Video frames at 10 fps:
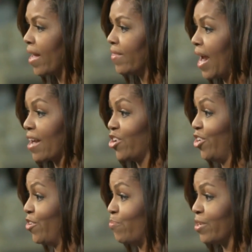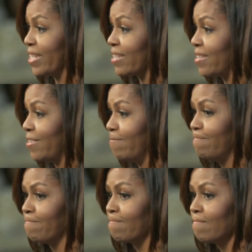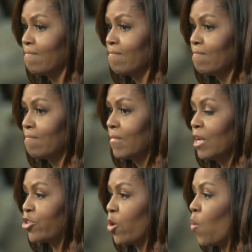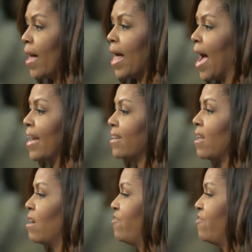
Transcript: that I couldn't have predicted. So while I'd love